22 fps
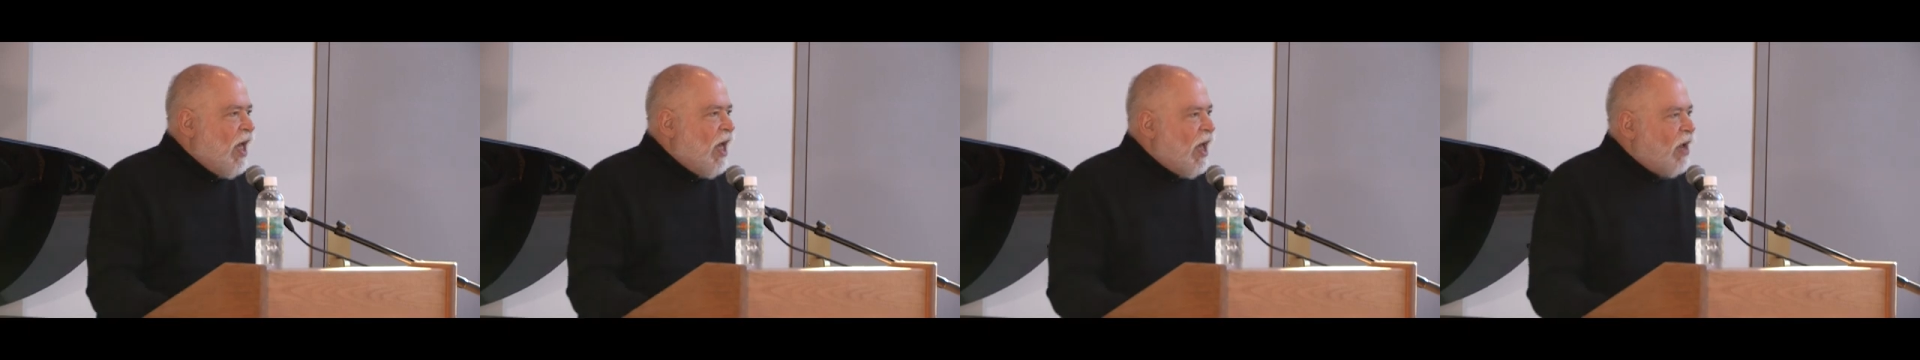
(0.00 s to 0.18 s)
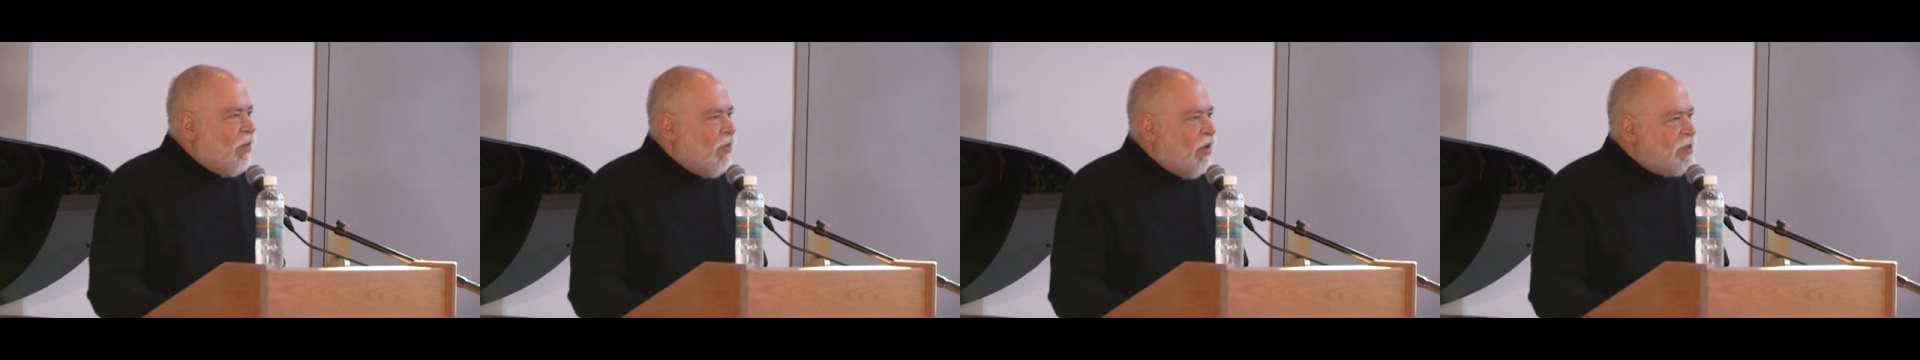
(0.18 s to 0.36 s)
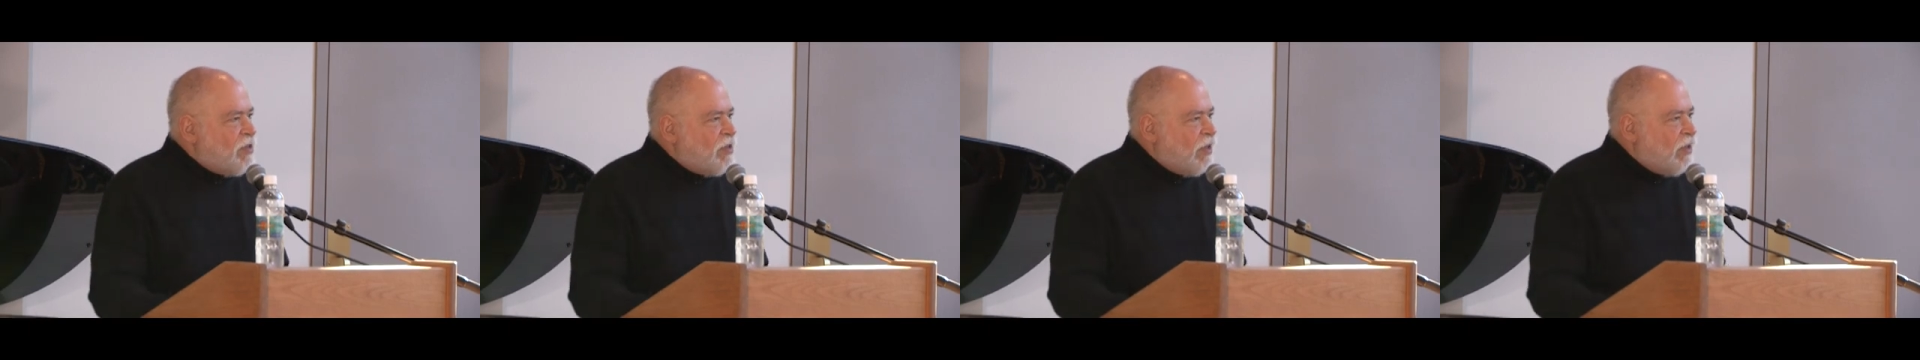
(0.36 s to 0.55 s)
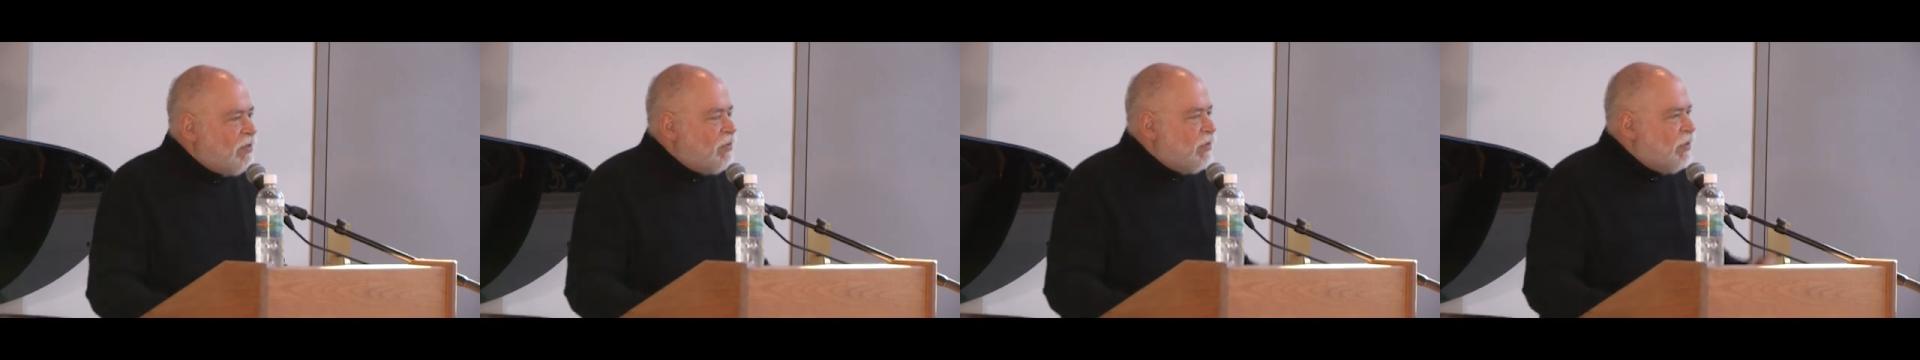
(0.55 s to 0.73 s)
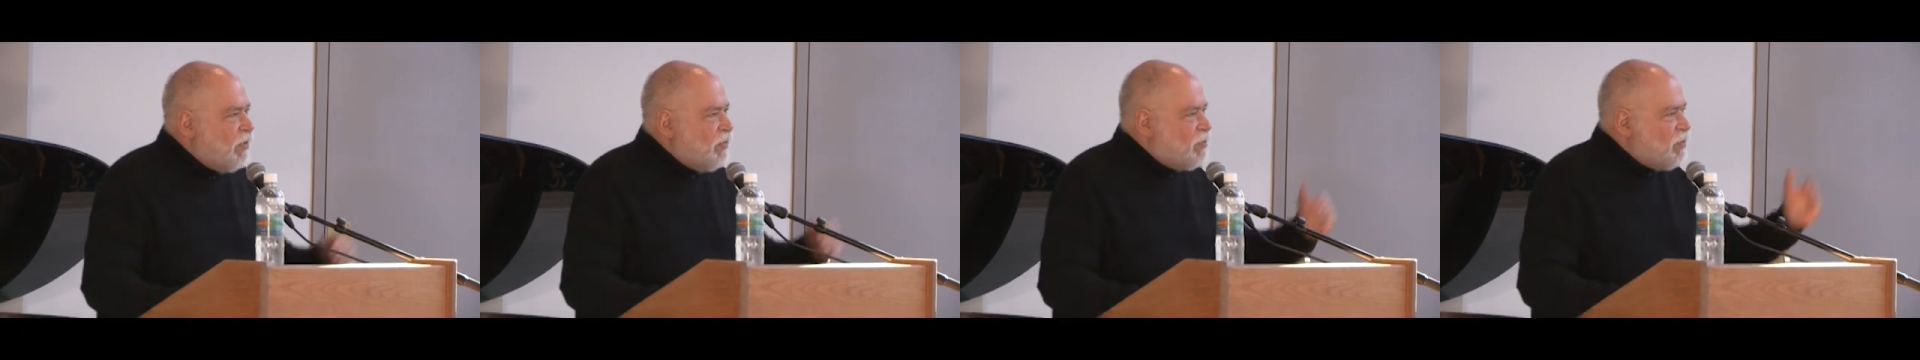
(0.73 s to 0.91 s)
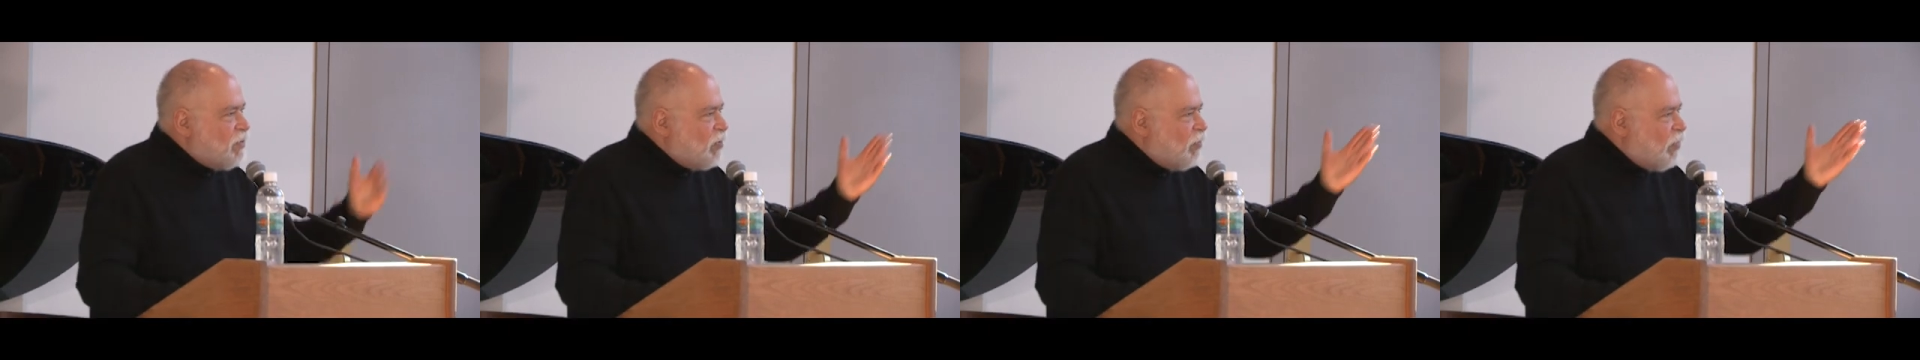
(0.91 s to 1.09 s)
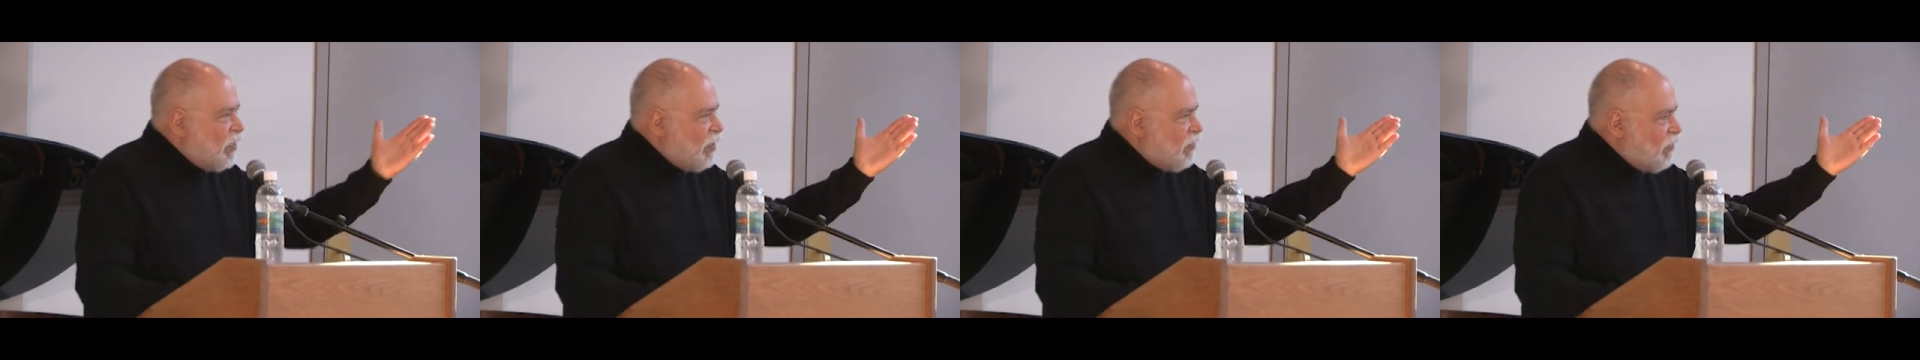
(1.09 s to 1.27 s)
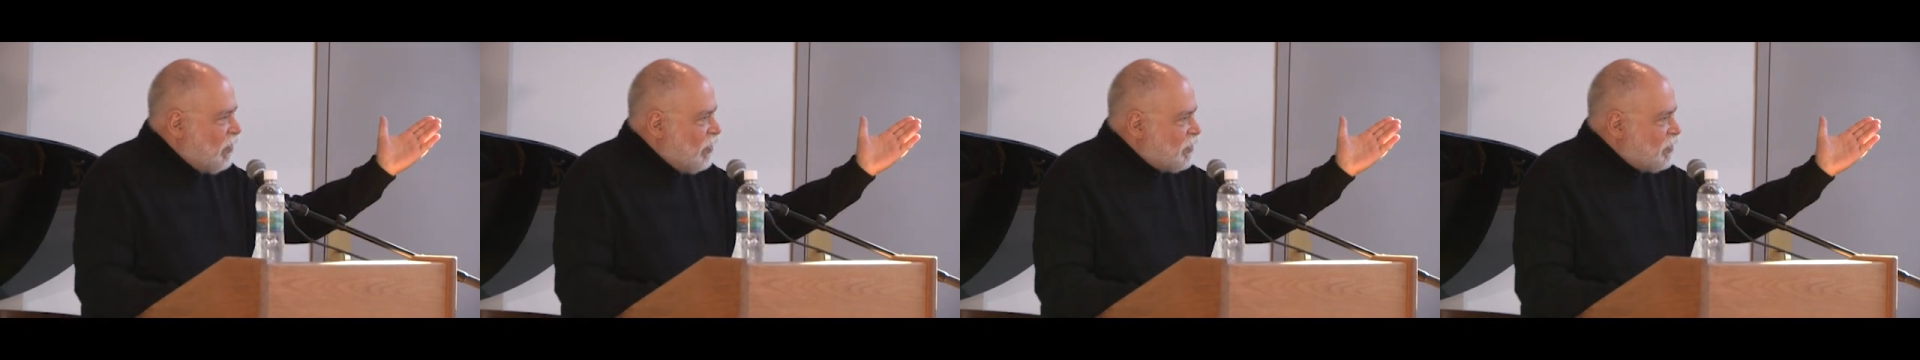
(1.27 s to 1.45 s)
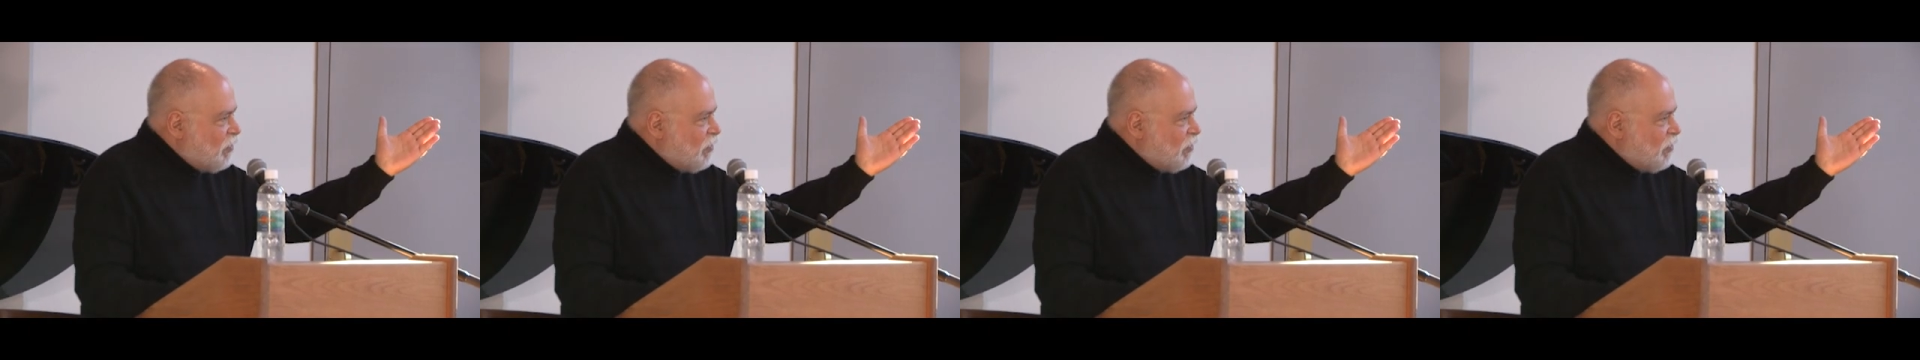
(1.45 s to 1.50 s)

I want to introduce you to one of our